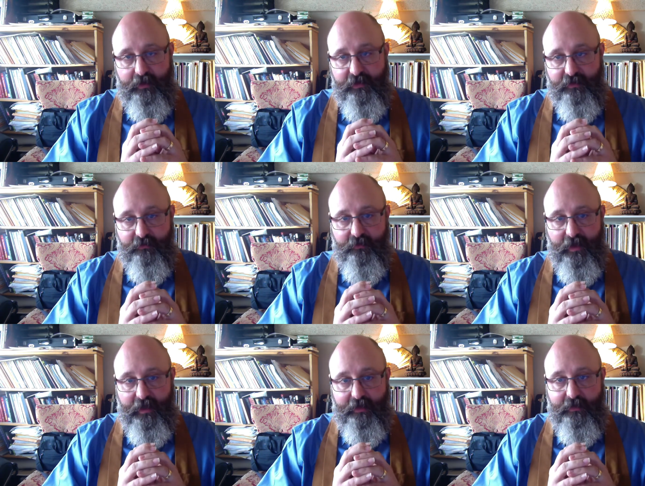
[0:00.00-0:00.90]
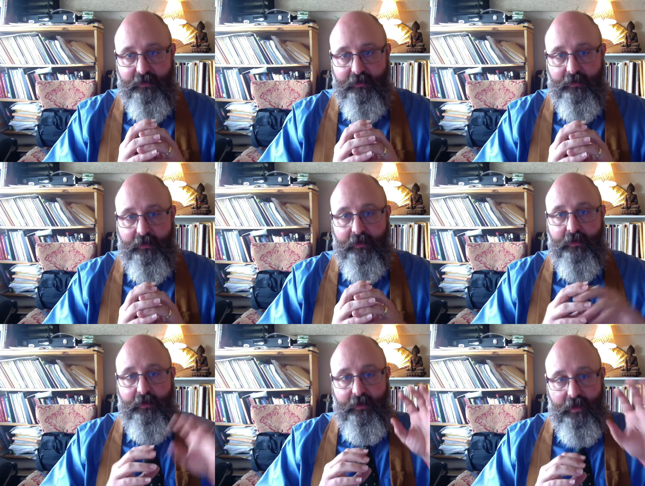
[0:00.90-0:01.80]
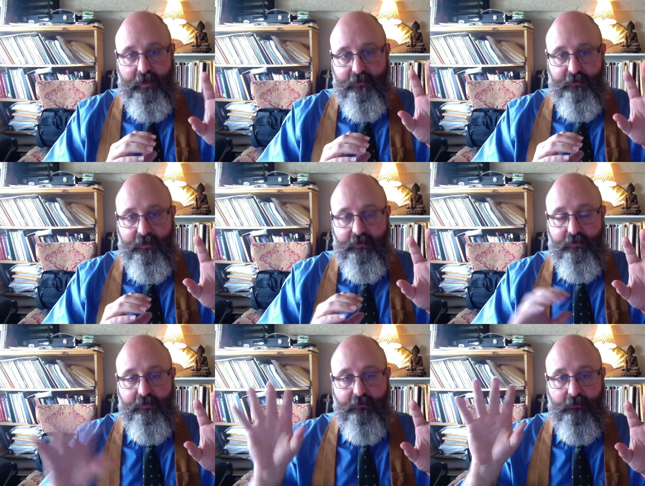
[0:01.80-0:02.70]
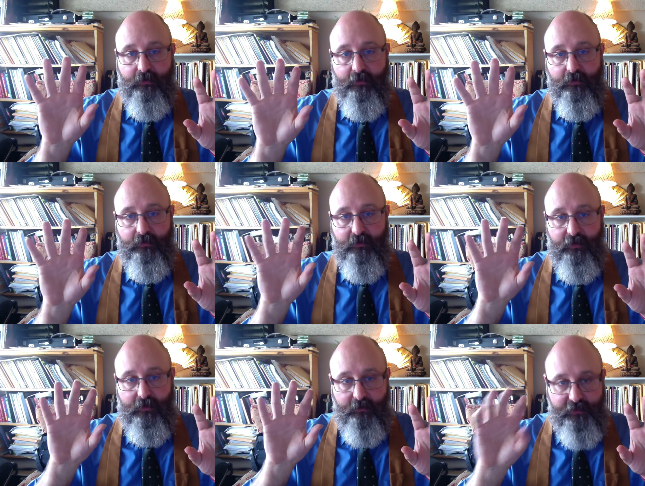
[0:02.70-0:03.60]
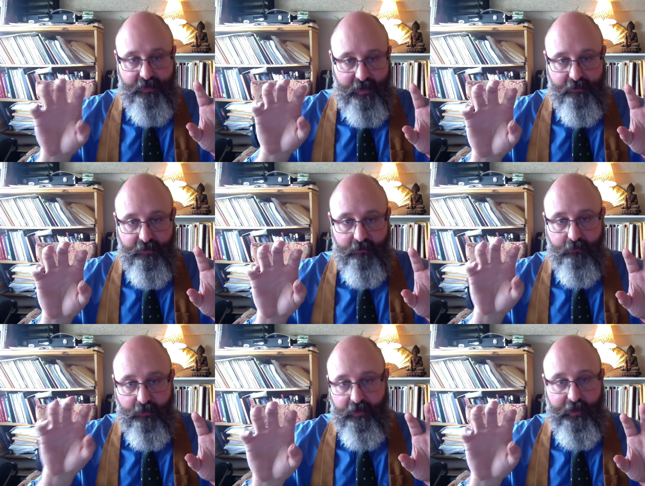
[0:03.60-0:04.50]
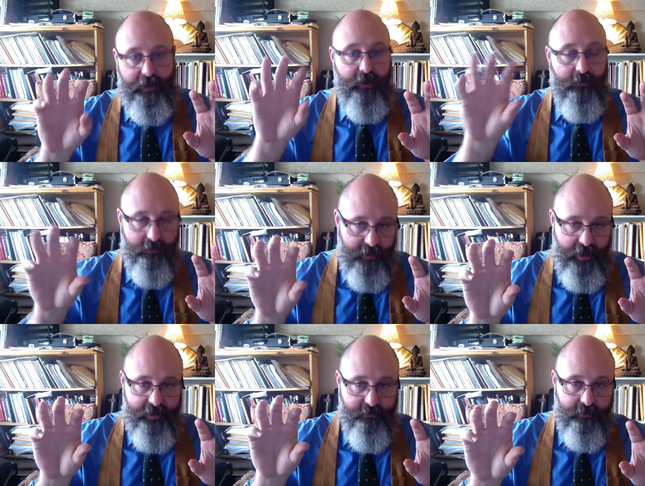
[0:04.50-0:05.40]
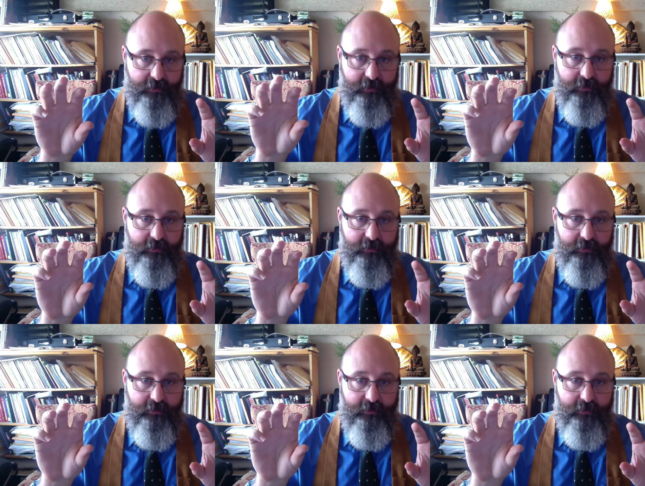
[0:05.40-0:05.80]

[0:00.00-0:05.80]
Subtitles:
is in fact hatred or obsession or clinging or attachment,